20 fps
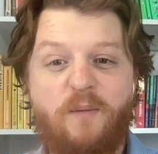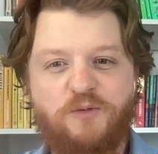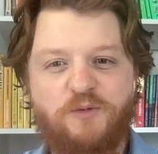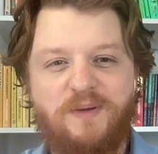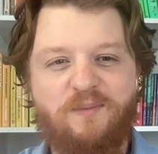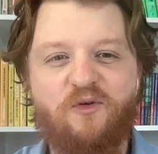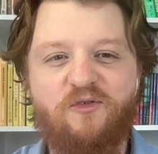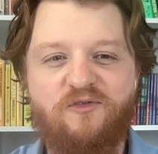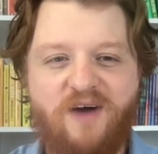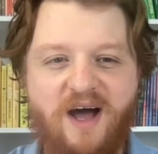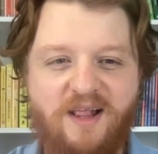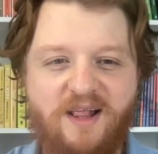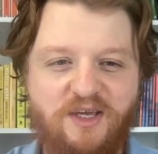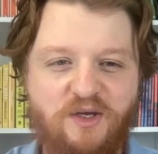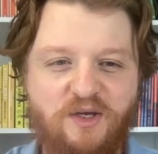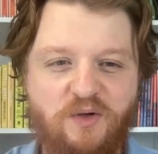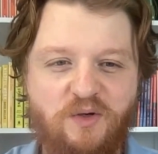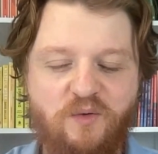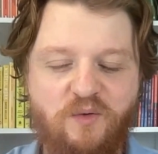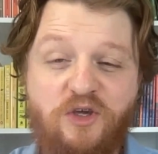much people
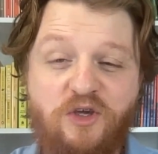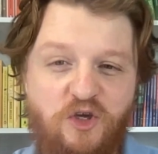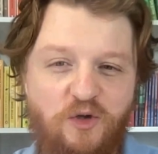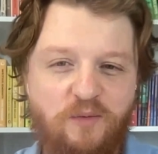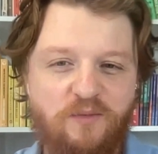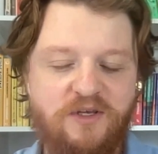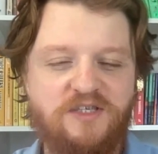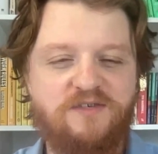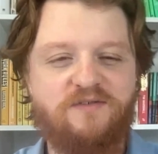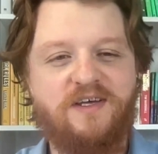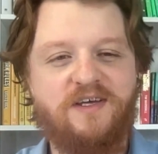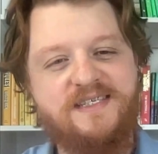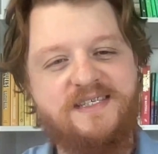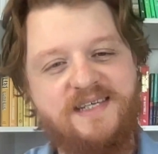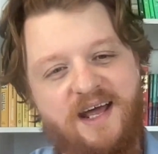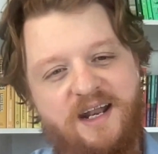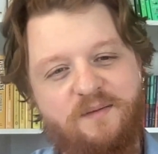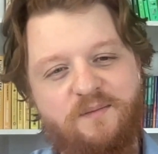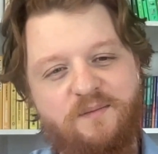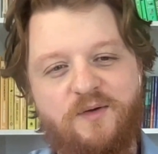value humans
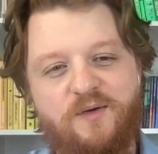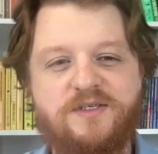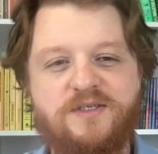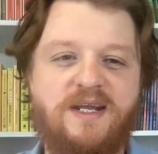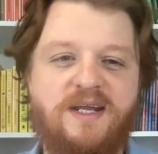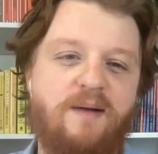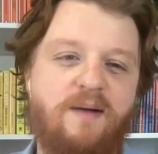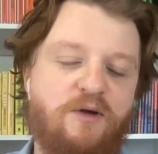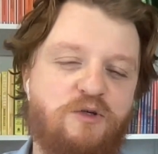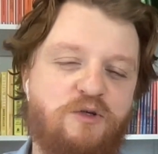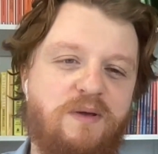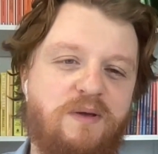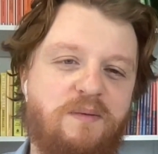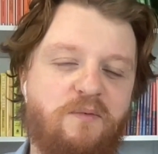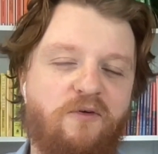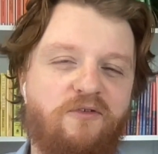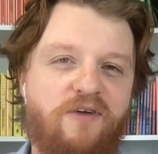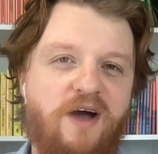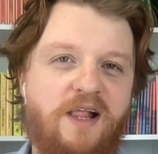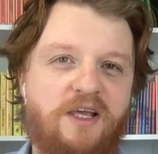versus animals, and how much
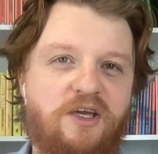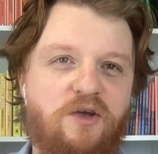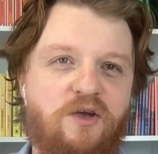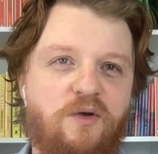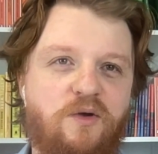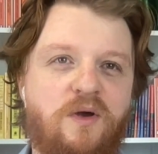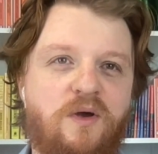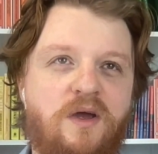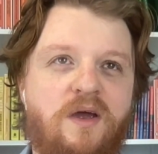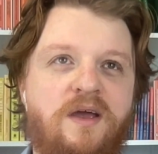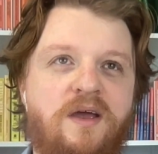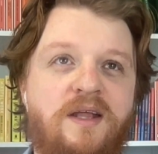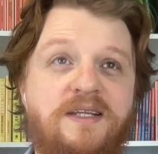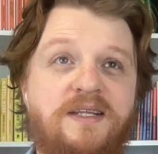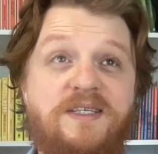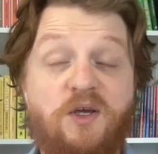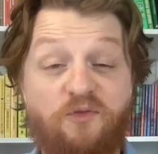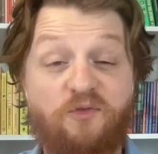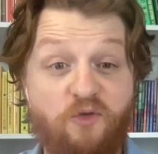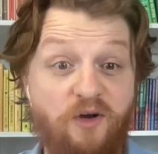people value
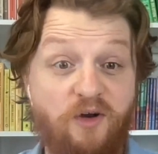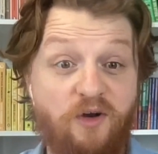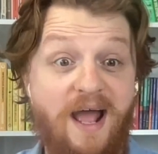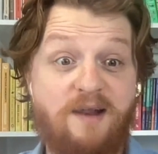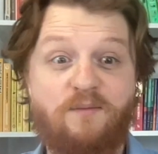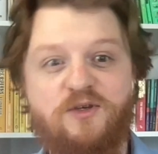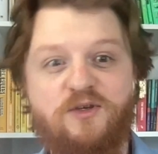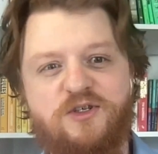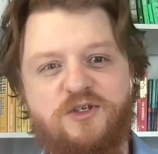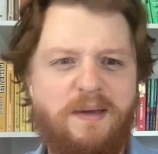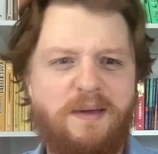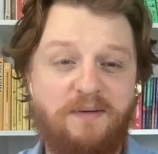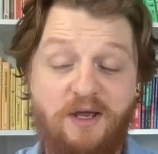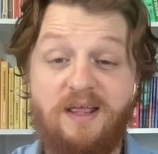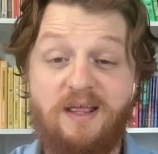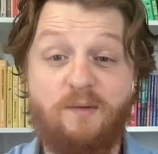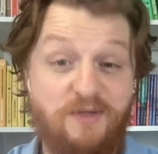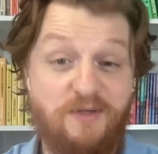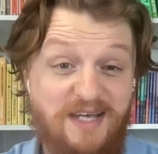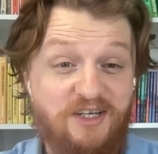different animals. So maybe
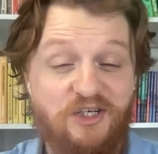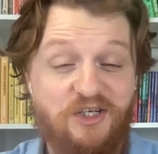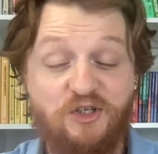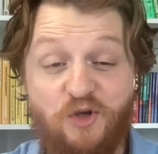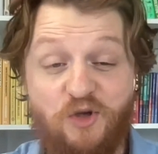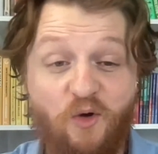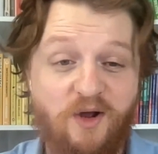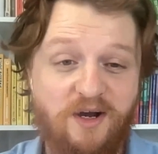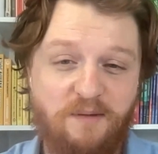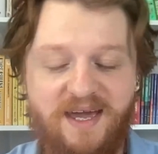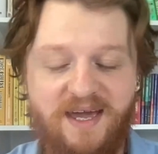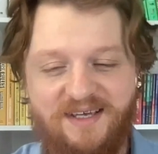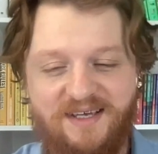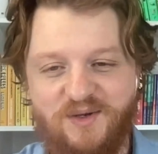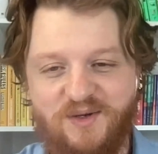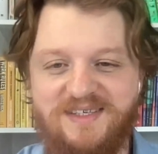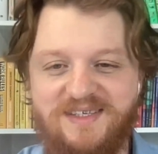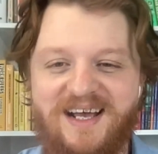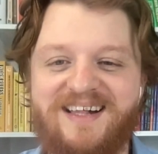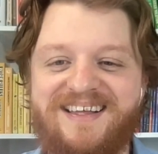it was actually a dog and a pig.
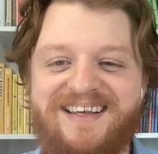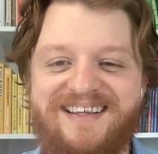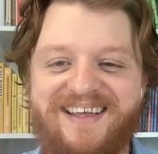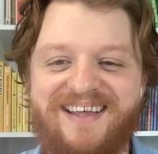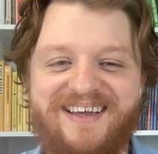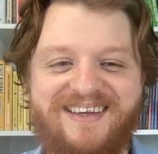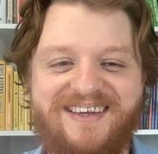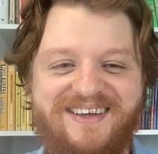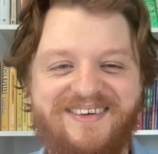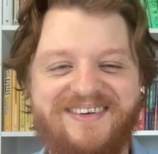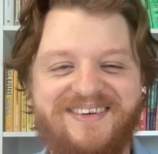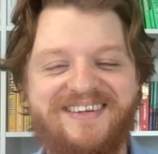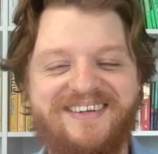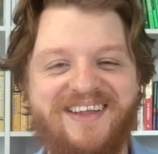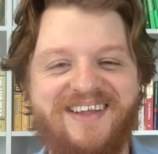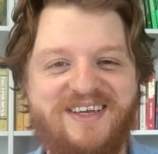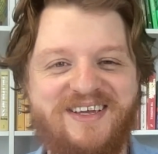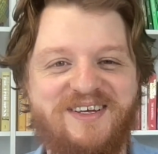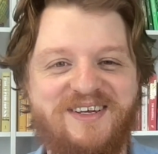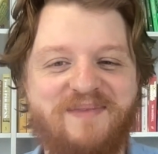So exactly like you
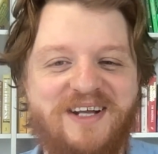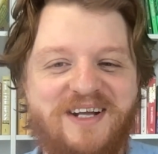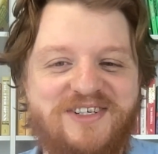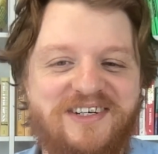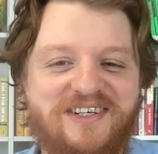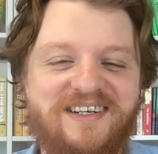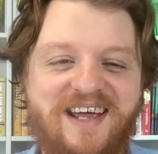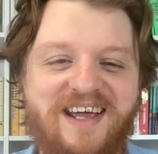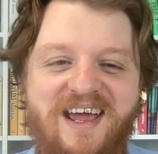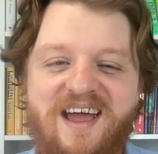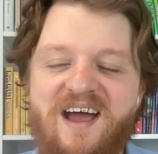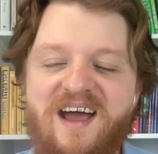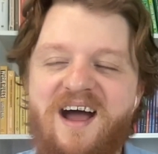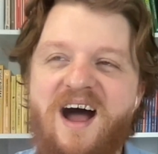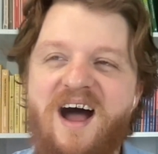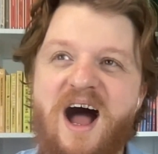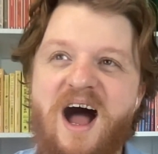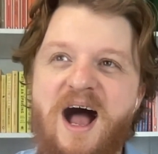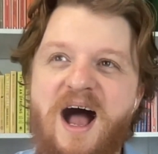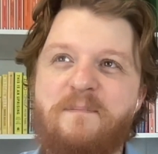mentioned.
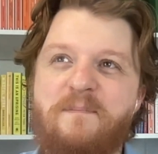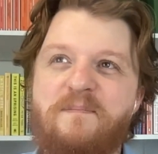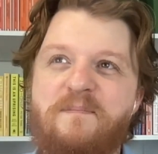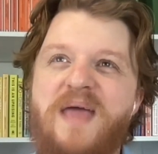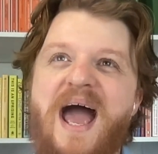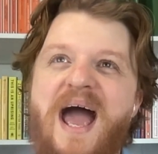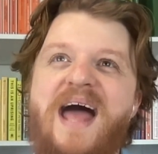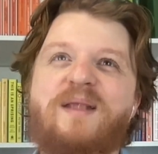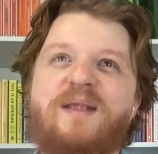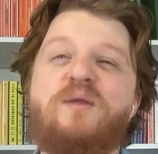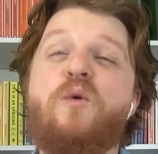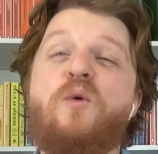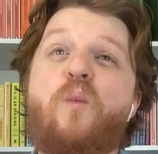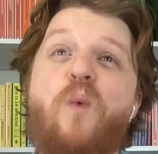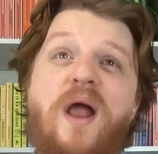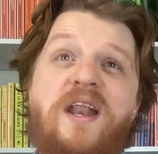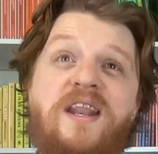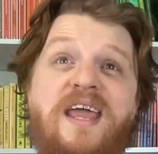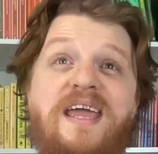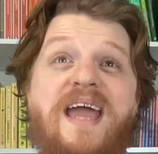And
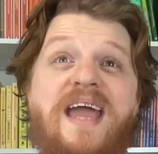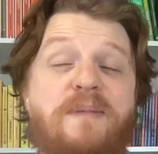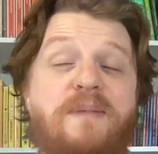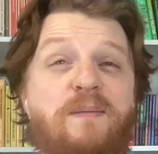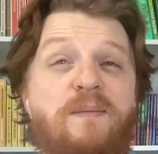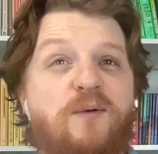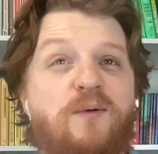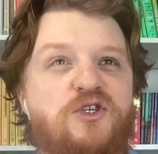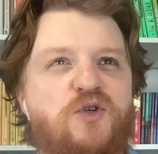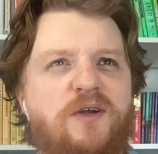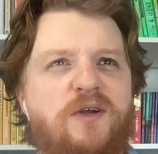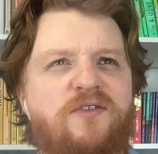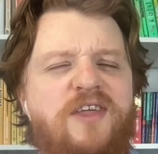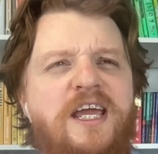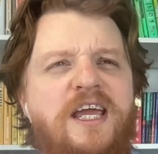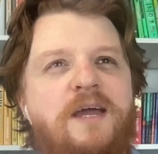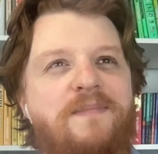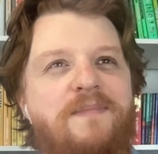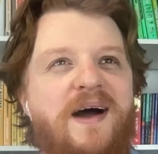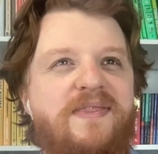when they get people to sort of
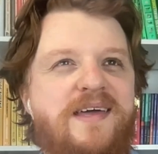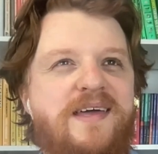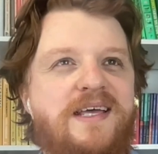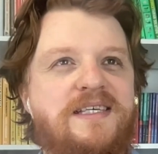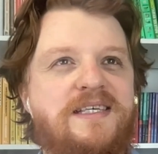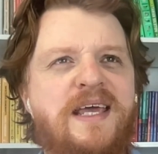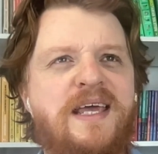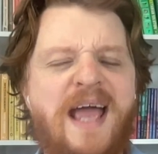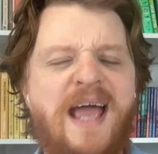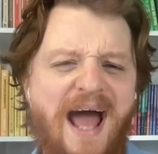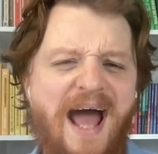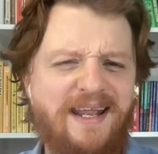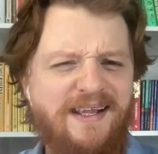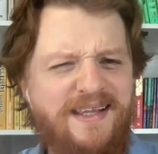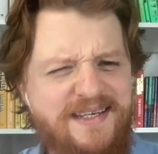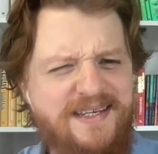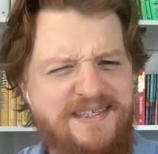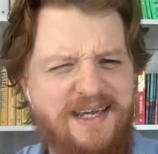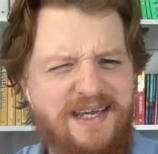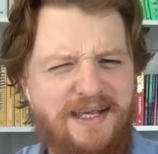think about this
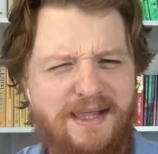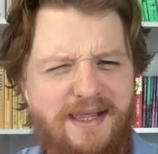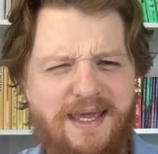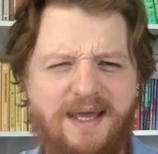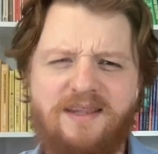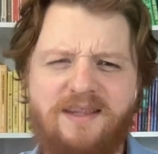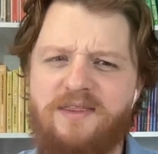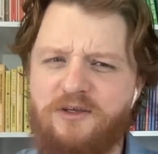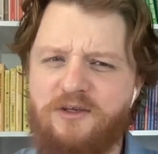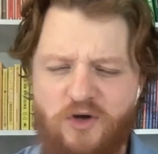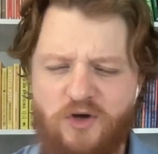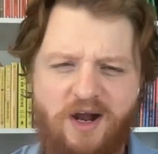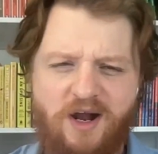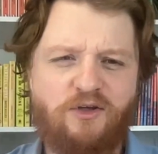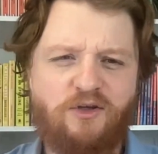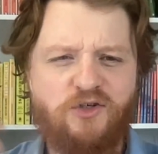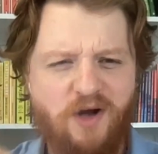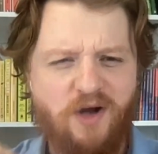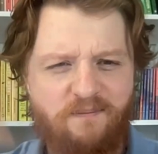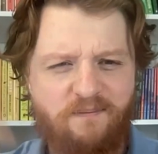analytically and to try
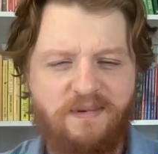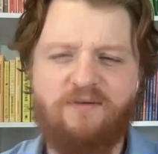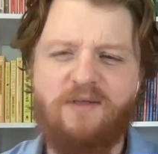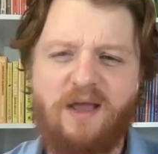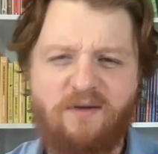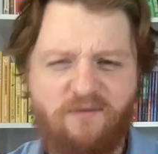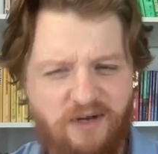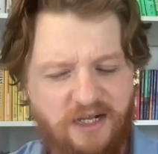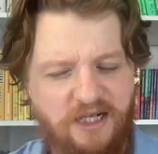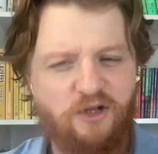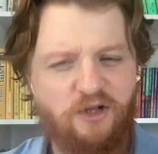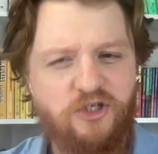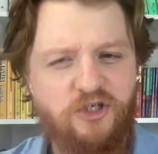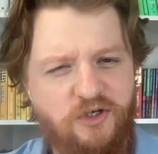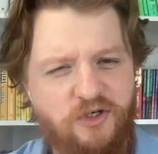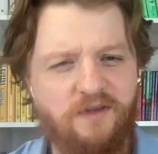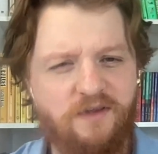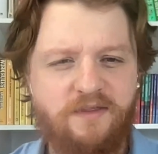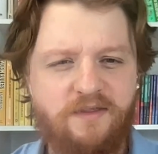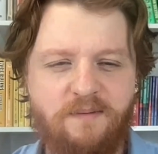and be like really
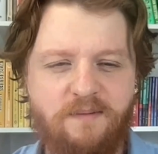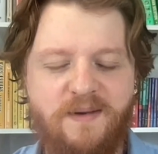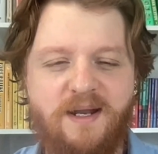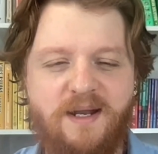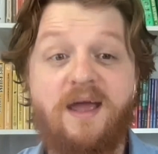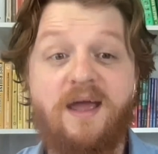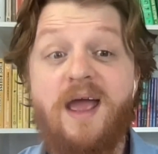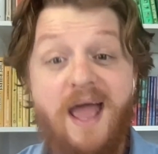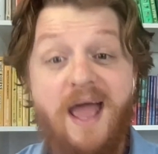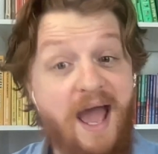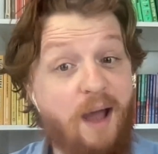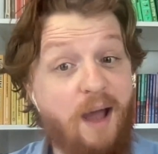logical and think about it,